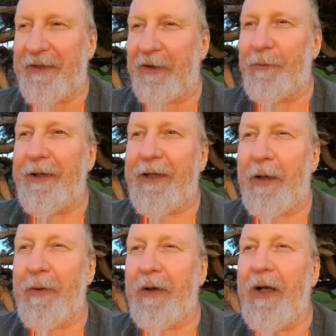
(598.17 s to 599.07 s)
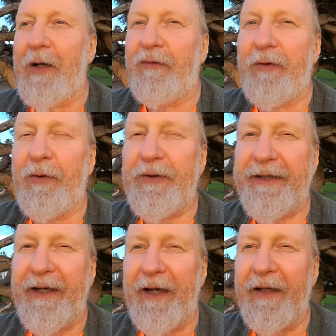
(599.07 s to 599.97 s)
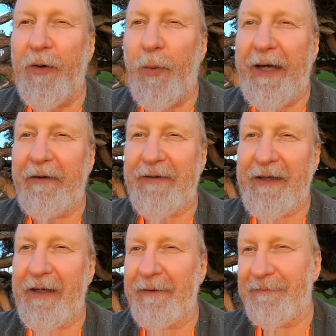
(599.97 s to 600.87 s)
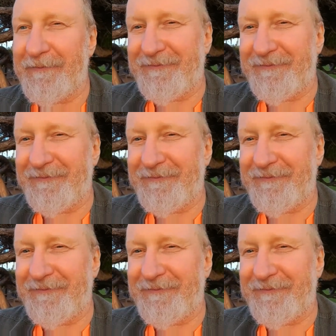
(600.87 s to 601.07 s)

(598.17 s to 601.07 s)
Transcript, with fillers: And you become a fluid again, a wave again.